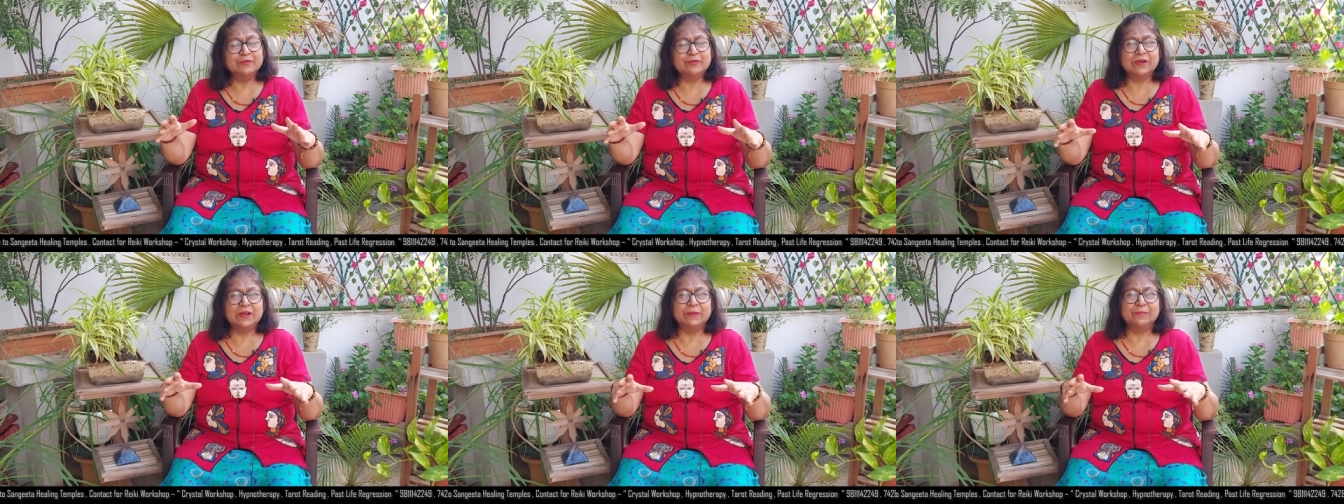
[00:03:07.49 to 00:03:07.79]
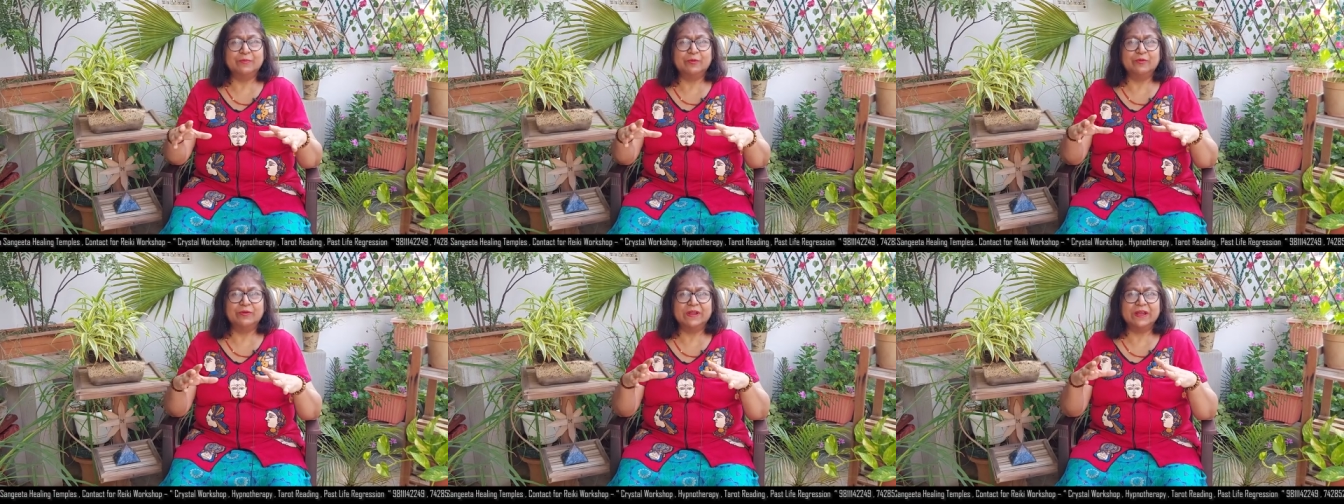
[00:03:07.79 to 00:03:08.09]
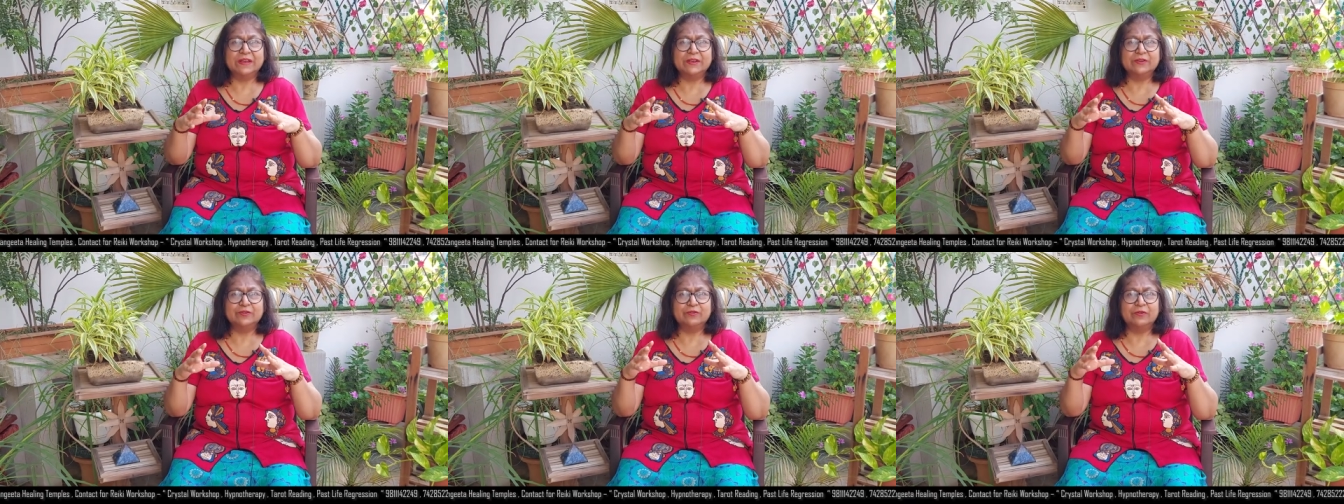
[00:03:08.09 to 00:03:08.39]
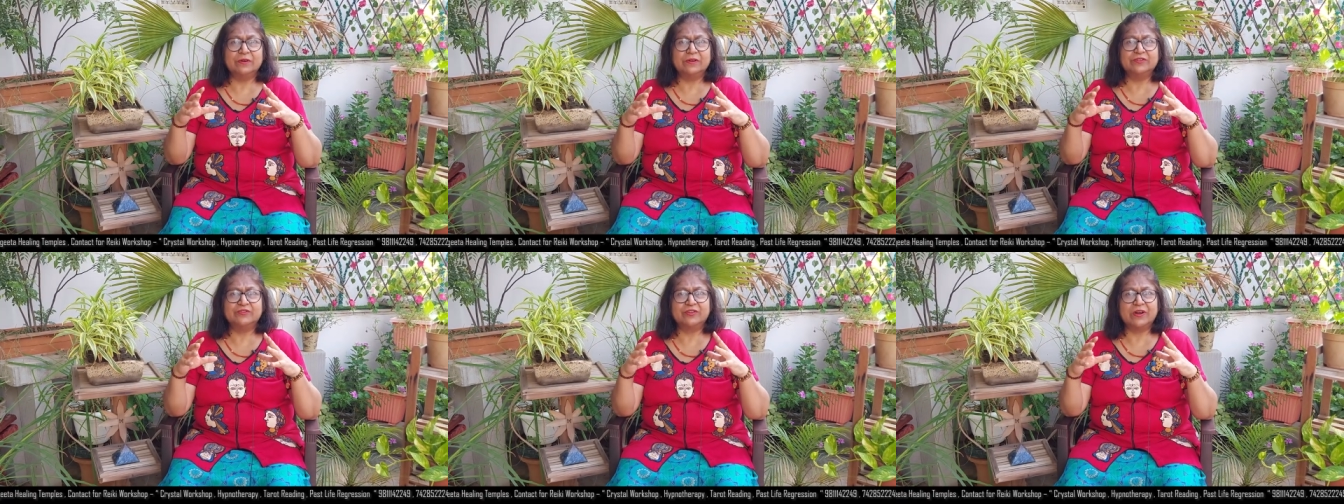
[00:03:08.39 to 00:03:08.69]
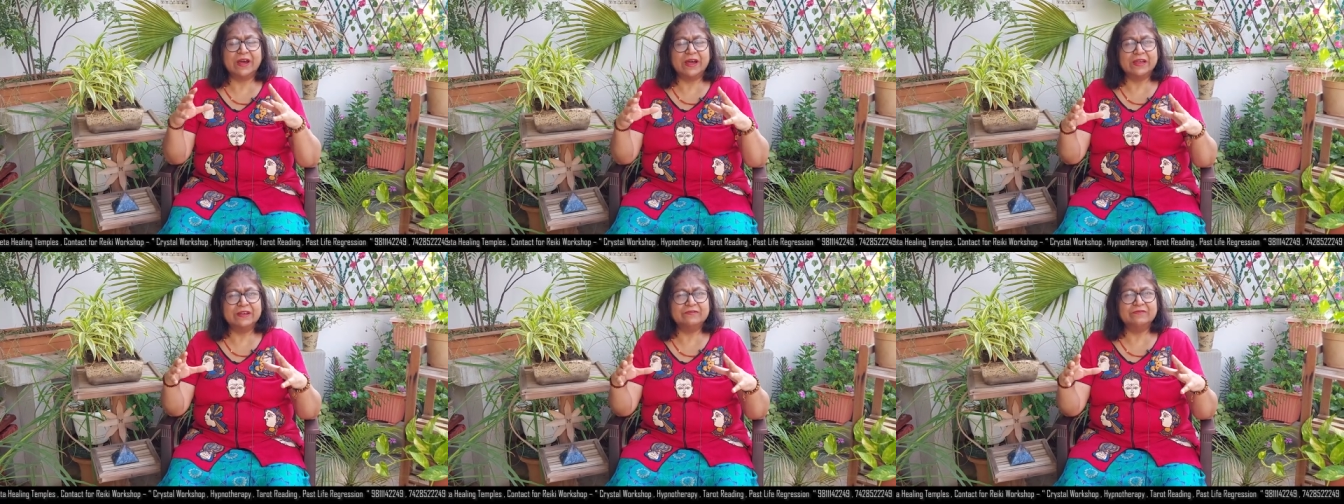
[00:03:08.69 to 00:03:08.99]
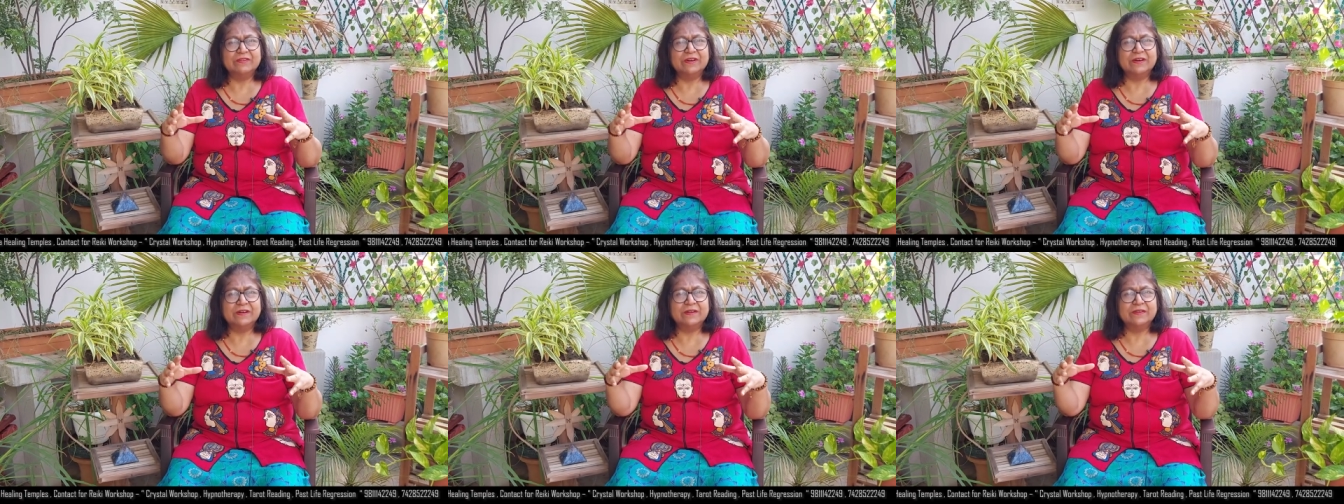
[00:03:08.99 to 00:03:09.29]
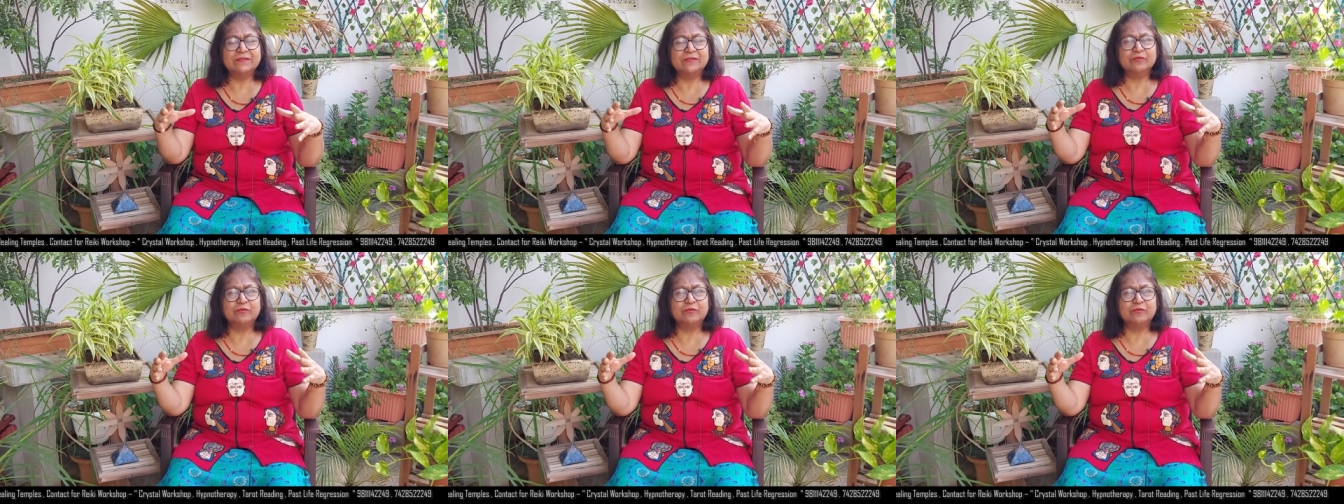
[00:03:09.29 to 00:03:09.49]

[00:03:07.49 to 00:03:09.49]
you can protect your driver.